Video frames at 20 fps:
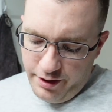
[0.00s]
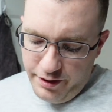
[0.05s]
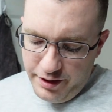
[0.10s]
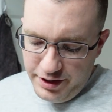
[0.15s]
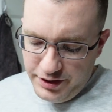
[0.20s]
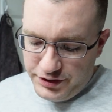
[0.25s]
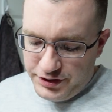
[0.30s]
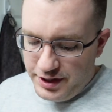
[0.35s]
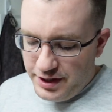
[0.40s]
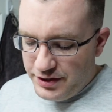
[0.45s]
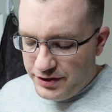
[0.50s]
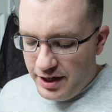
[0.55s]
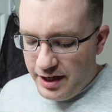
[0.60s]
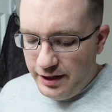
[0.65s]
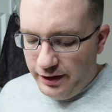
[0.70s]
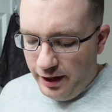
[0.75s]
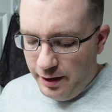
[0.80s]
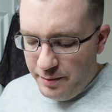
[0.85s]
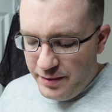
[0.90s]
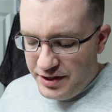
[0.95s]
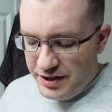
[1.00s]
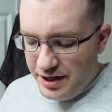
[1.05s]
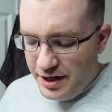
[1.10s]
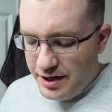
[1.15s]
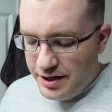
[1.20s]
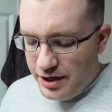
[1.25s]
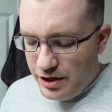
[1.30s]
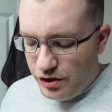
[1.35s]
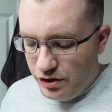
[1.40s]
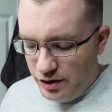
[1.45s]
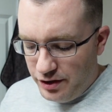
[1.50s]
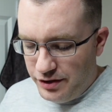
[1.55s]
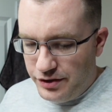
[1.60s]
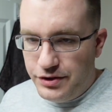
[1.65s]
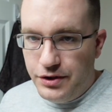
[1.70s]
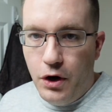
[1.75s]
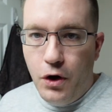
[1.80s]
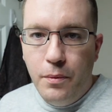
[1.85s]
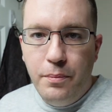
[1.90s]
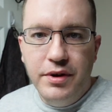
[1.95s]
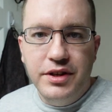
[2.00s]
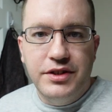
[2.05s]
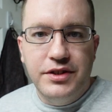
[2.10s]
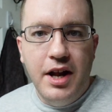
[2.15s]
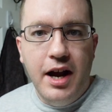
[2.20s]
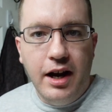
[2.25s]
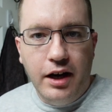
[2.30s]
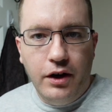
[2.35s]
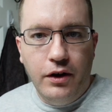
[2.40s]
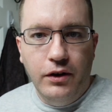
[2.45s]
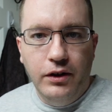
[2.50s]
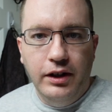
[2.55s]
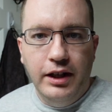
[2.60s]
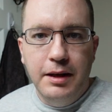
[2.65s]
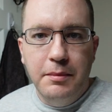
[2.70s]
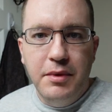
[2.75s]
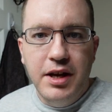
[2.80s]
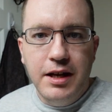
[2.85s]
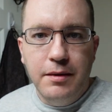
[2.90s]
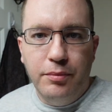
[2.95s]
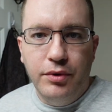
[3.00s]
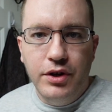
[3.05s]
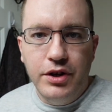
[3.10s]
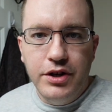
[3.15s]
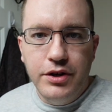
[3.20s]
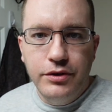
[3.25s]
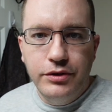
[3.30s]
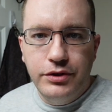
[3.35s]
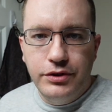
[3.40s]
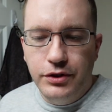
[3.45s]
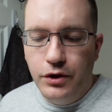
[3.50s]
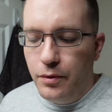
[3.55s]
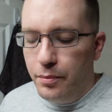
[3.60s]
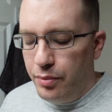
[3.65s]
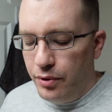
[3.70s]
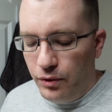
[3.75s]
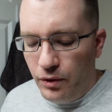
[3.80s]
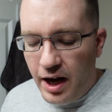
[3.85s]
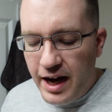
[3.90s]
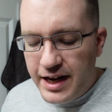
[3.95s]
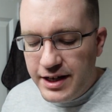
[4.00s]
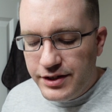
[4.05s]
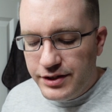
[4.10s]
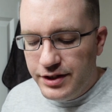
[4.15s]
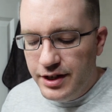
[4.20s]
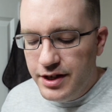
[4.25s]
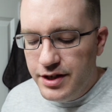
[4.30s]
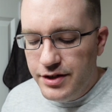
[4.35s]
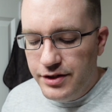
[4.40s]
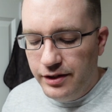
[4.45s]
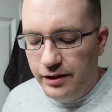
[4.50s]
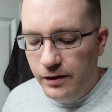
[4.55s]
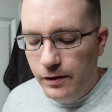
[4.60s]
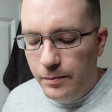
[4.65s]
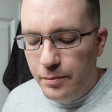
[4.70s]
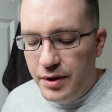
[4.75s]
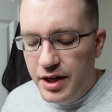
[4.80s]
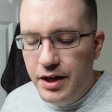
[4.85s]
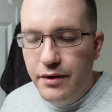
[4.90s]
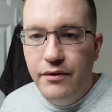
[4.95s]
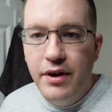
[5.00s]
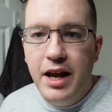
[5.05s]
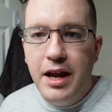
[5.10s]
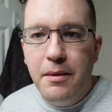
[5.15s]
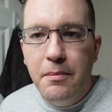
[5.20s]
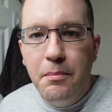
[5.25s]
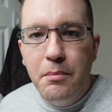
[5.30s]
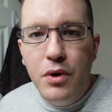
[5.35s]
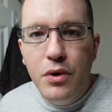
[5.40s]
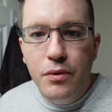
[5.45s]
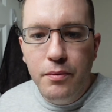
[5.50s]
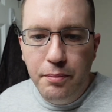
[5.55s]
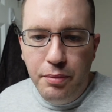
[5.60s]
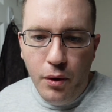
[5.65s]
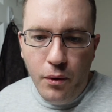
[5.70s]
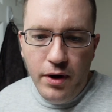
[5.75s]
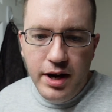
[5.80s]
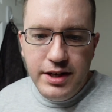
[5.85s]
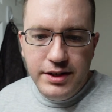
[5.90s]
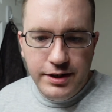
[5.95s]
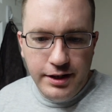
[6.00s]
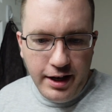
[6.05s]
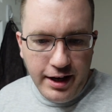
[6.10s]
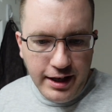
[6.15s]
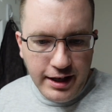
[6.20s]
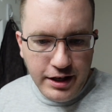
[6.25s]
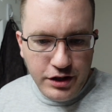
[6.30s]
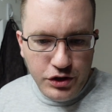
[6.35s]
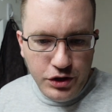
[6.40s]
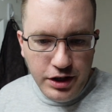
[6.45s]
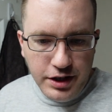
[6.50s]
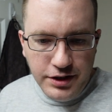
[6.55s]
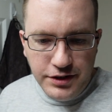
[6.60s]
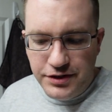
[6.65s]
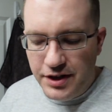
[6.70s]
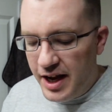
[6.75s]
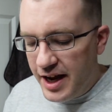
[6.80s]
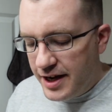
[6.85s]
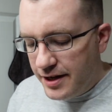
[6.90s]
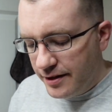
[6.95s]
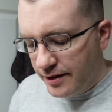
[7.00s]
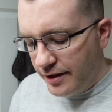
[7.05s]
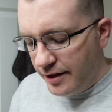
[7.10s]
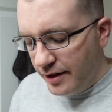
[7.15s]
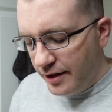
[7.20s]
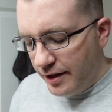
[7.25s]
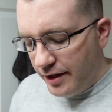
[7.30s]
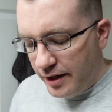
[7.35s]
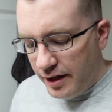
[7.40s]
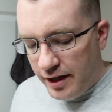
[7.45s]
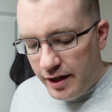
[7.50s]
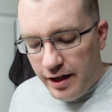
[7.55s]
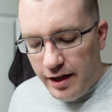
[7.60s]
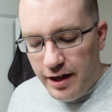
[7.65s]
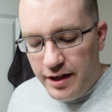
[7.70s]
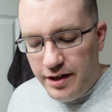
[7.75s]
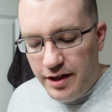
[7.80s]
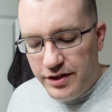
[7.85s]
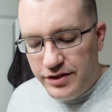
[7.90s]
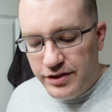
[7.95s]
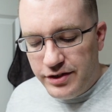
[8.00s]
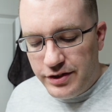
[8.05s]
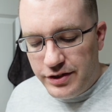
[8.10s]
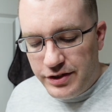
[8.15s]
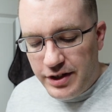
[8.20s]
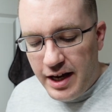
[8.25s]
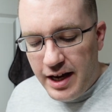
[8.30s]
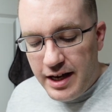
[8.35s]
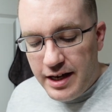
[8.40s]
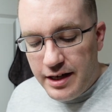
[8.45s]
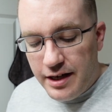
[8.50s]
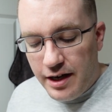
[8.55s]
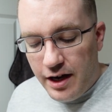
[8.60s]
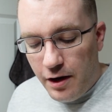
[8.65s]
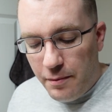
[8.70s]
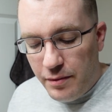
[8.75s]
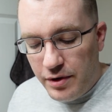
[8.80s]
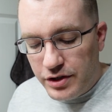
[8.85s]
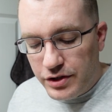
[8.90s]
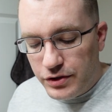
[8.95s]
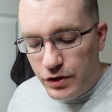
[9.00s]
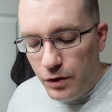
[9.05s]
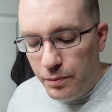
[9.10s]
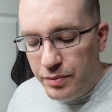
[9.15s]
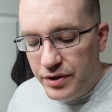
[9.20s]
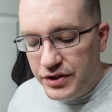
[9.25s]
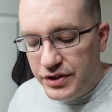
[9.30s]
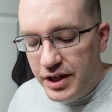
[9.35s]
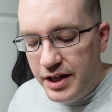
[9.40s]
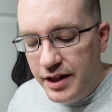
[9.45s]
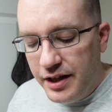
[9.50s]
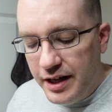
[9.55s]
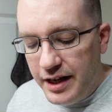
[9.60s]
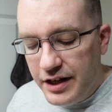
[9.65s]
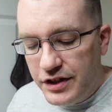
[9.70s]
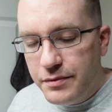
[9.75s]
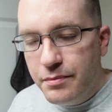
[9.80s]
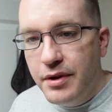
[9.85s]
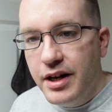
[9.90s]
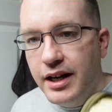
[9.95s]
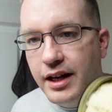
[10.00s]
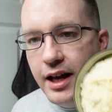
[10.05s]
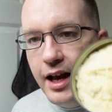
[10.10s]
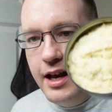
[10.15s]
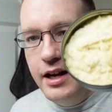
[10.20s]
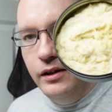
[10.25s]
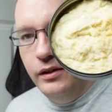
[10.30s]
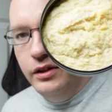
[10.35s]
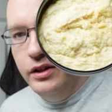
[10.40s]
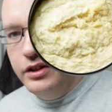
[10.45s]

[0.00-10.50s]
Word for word: This is a limited edition soap. It's not currently being produced, so price is a little bit of a moot point, I guess you could say. It doesn't say how much soap is in this, but it kind of